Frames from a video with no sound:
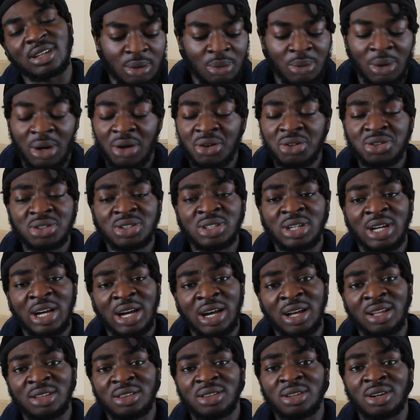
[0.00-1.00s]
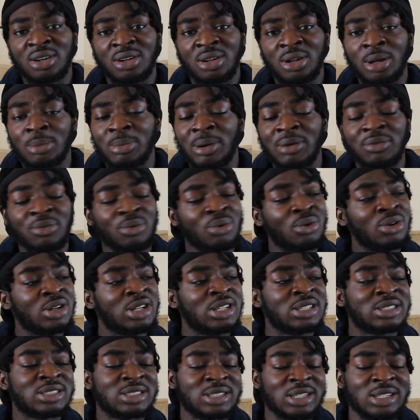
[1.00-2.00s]
Whilst you're at the club, I've
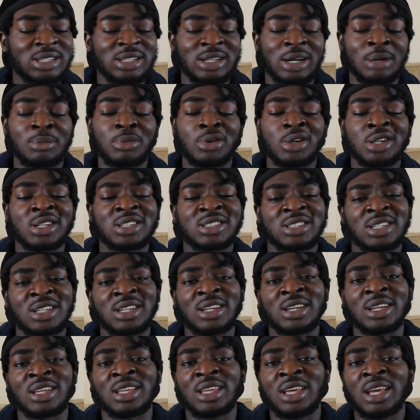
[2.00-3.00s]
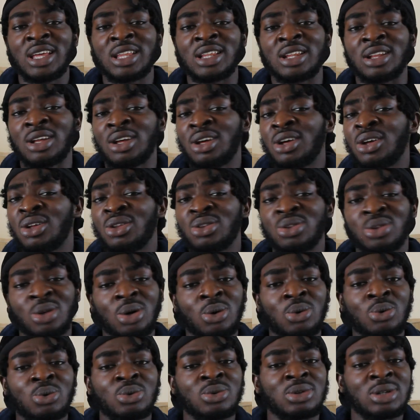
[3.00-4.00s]
already said it, I'm gonna say it again.
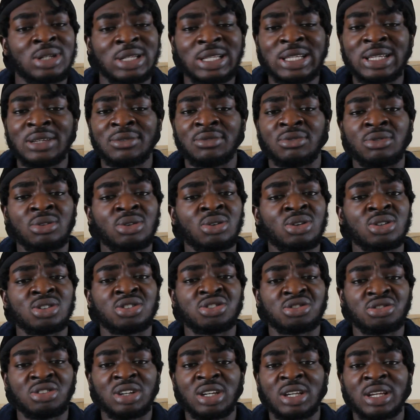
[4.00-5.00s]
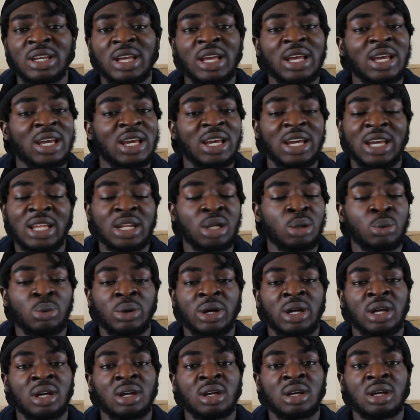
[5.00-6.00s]
Don't leave your drink
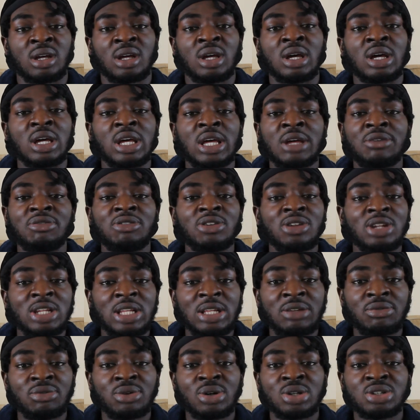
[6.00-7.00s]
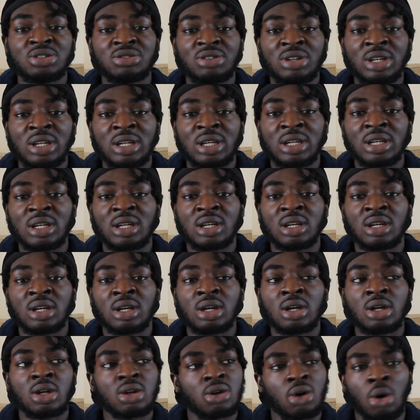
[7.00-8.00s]
anywhere. If you leave your drink,
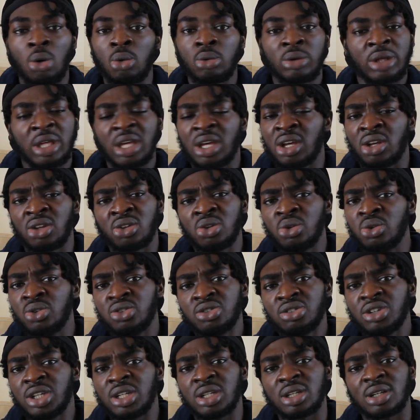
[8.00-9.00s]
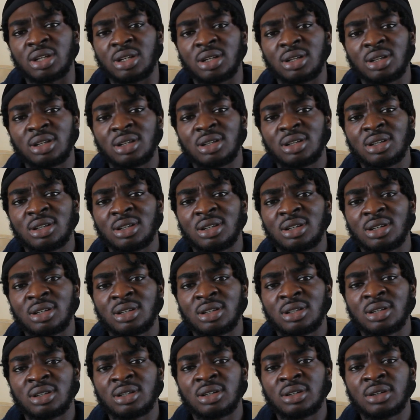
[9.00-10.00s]
go get a new drink.
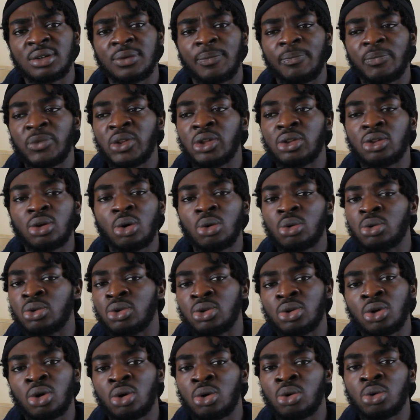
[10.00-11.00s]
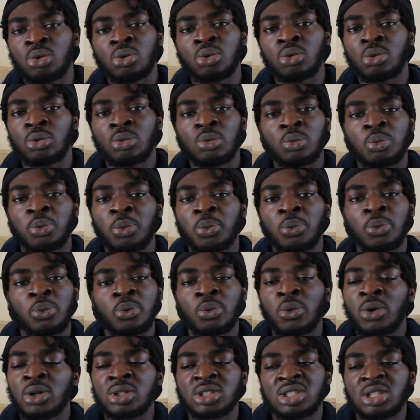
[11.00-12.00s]
You don't know
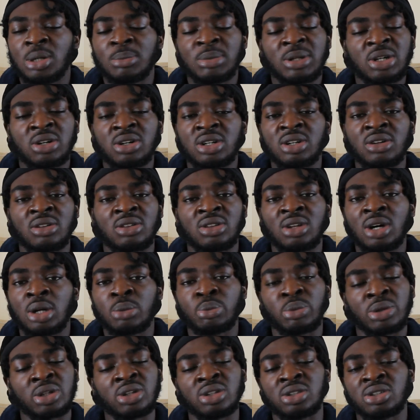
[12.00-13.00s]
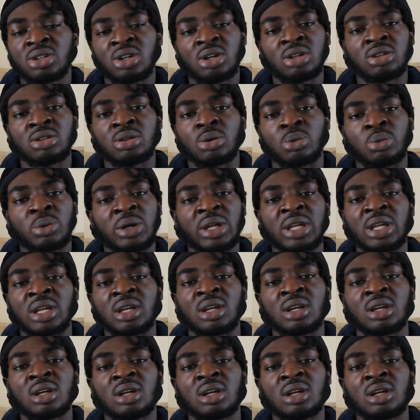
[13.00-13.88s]
what somebody could have done when you turned away.